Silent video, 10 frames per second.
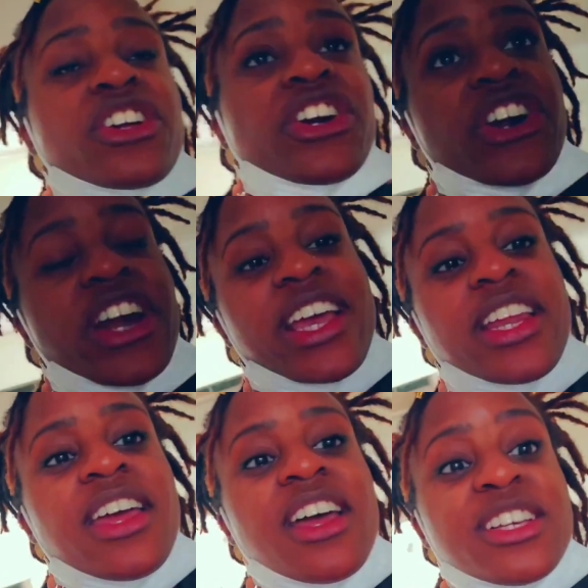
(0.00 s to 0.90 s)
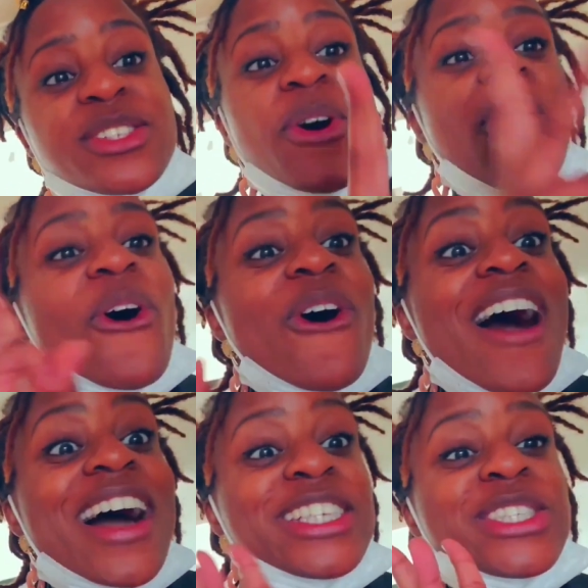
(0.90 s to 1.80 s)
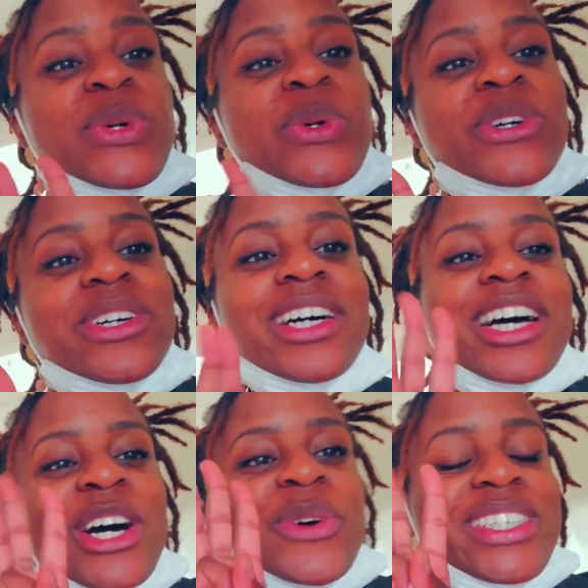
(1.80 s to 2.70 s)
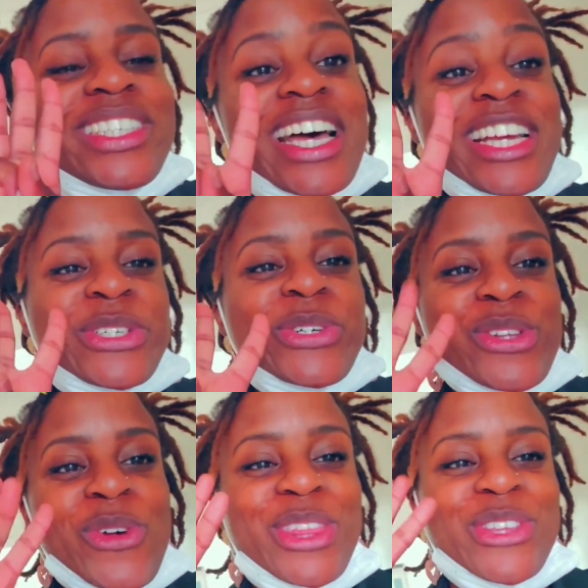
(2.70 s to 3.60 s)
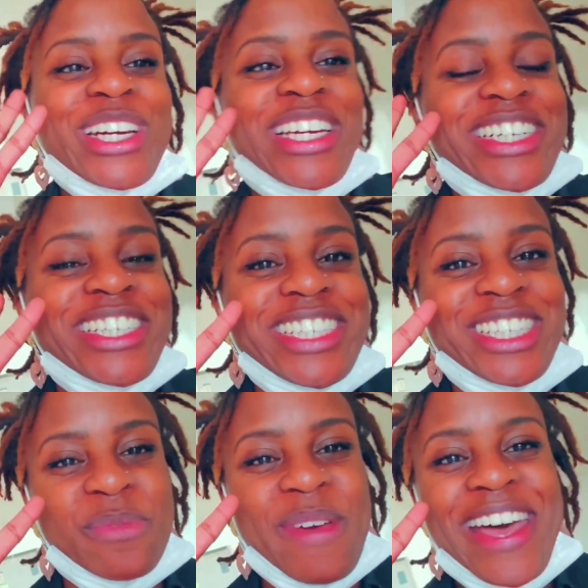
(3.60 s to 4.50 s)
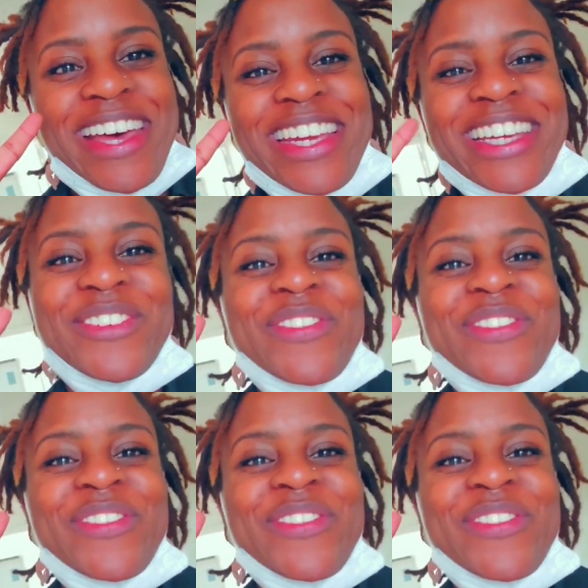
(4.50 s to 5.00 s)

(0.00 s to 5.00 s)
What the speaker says: and third grade. So all high school, which is high school is only 3 years in Japan.